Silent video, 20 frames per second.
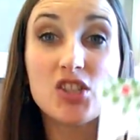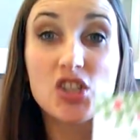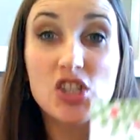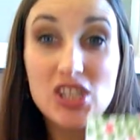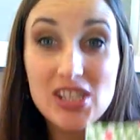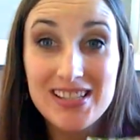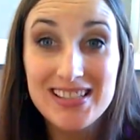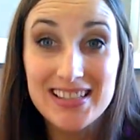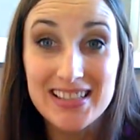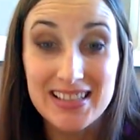
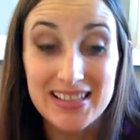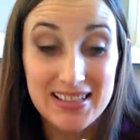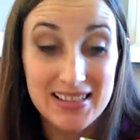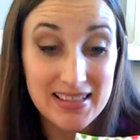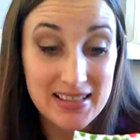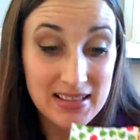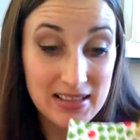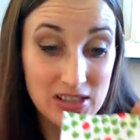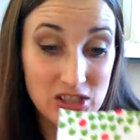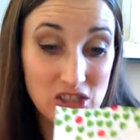
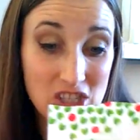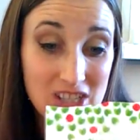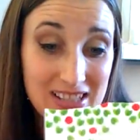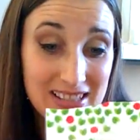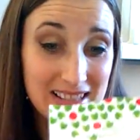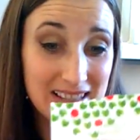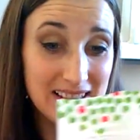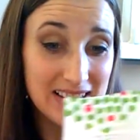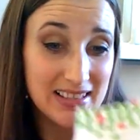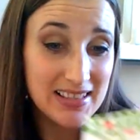cheeses,
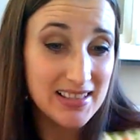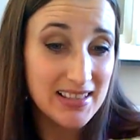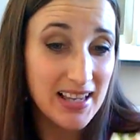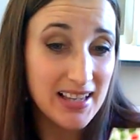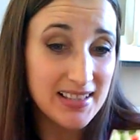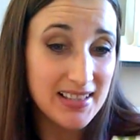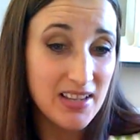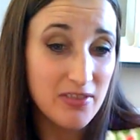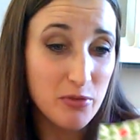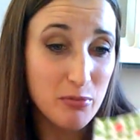cheese
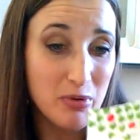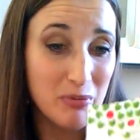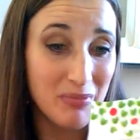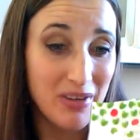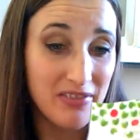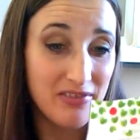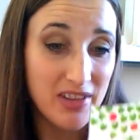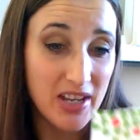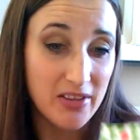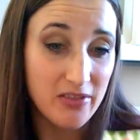has never been
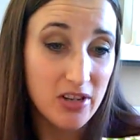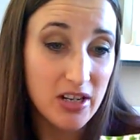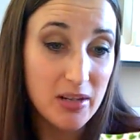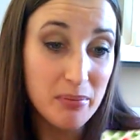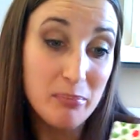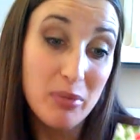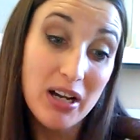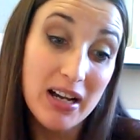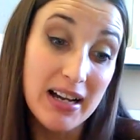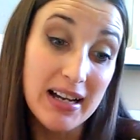my
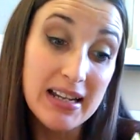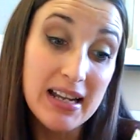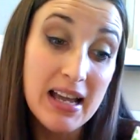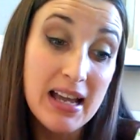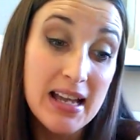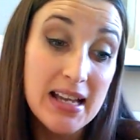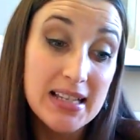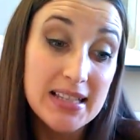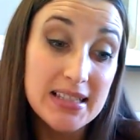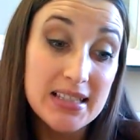favorite, but
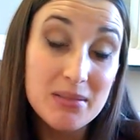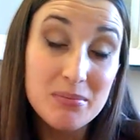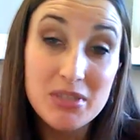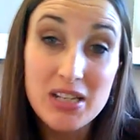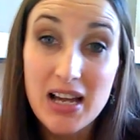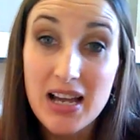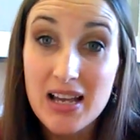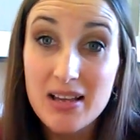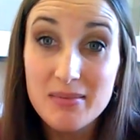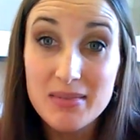
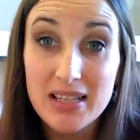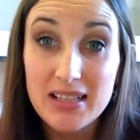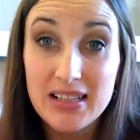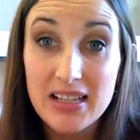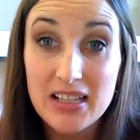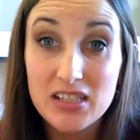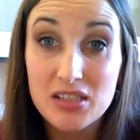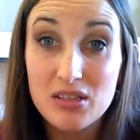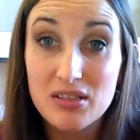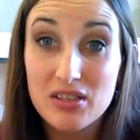sometimes I
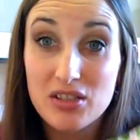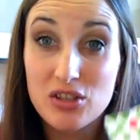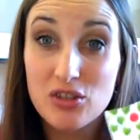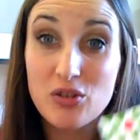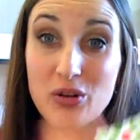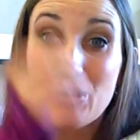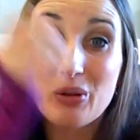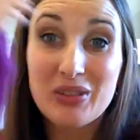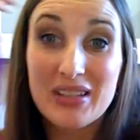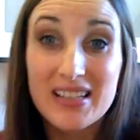like to
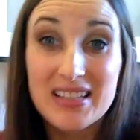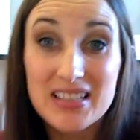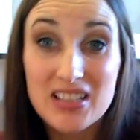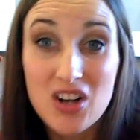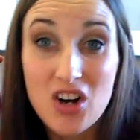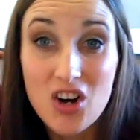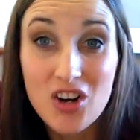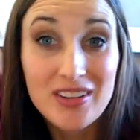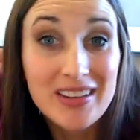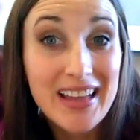throw this
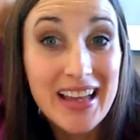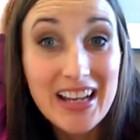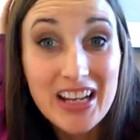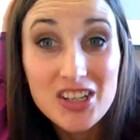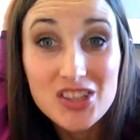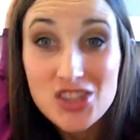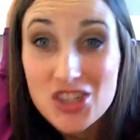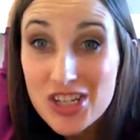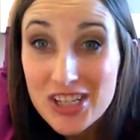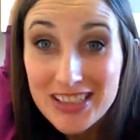on like
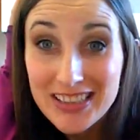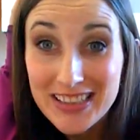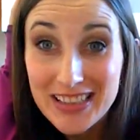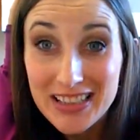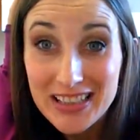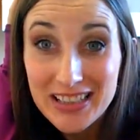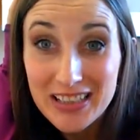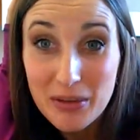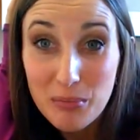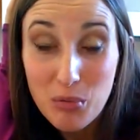a
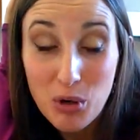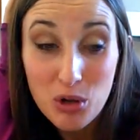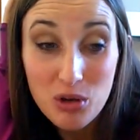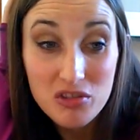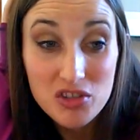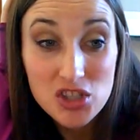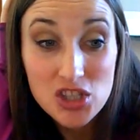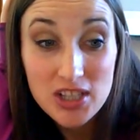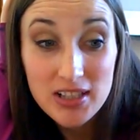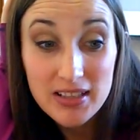
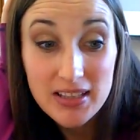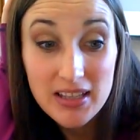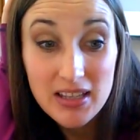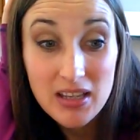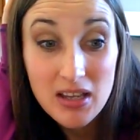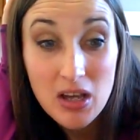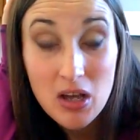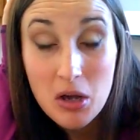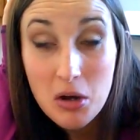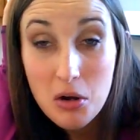bowl of
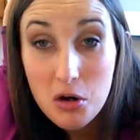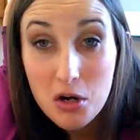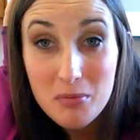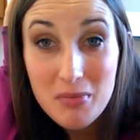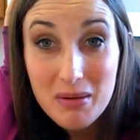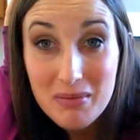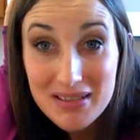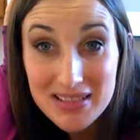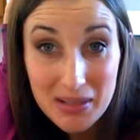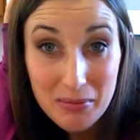chili, or
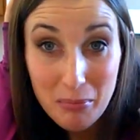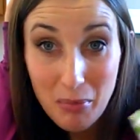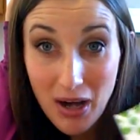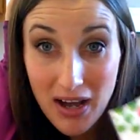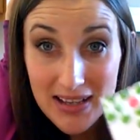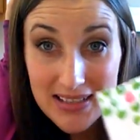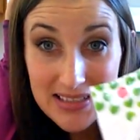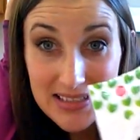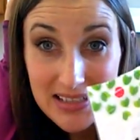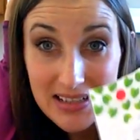maybe some
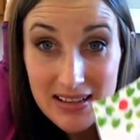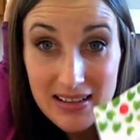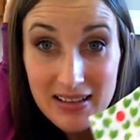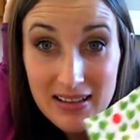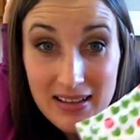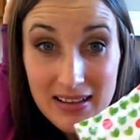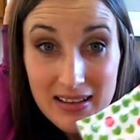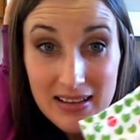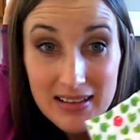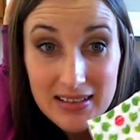pasta.
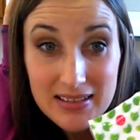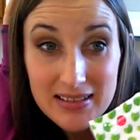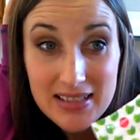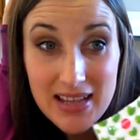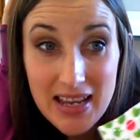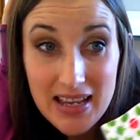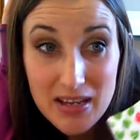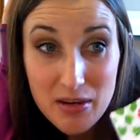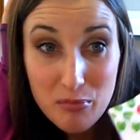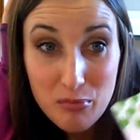
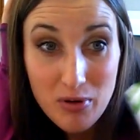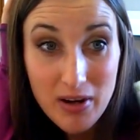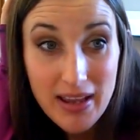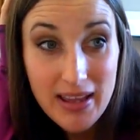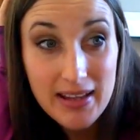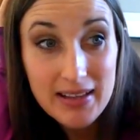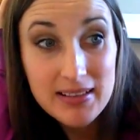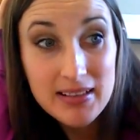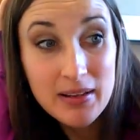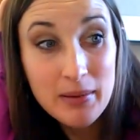Dea
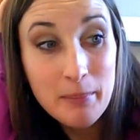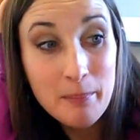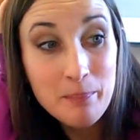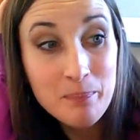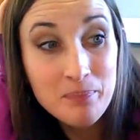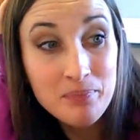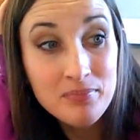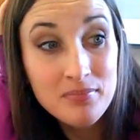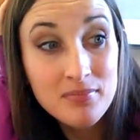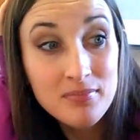brand.
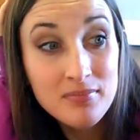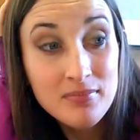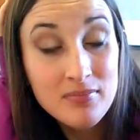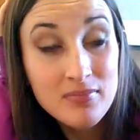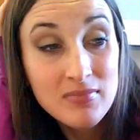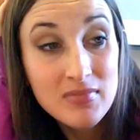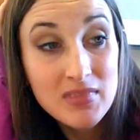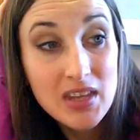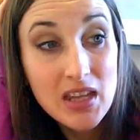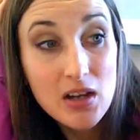
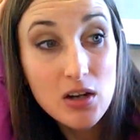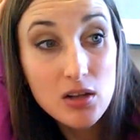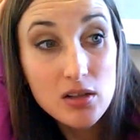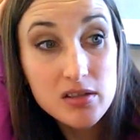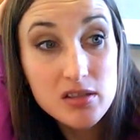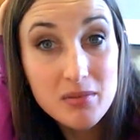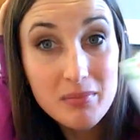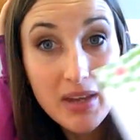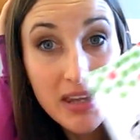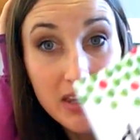They
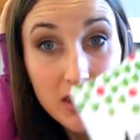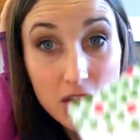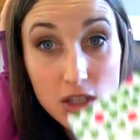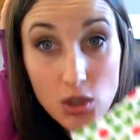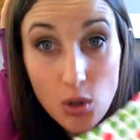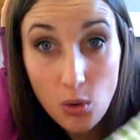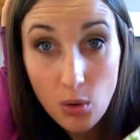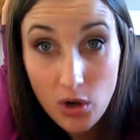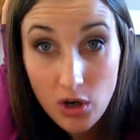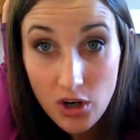also make
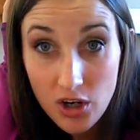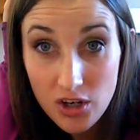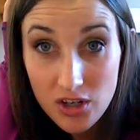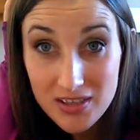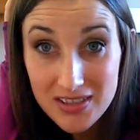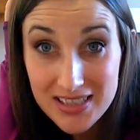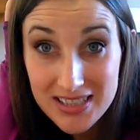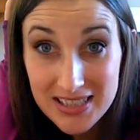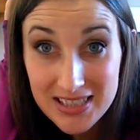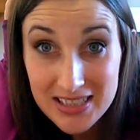
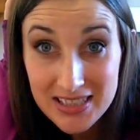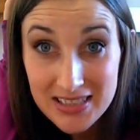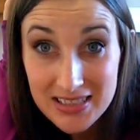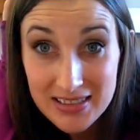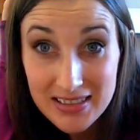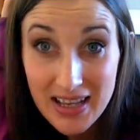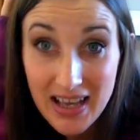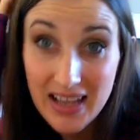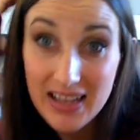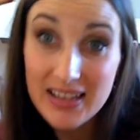yogurt
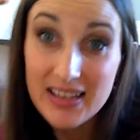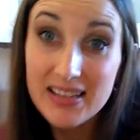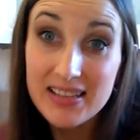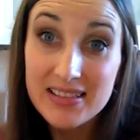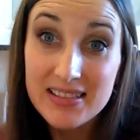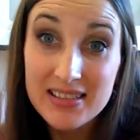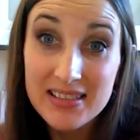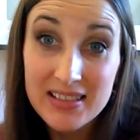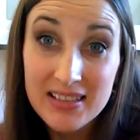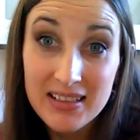that
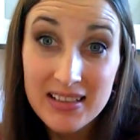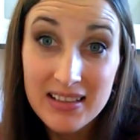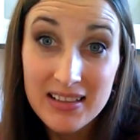is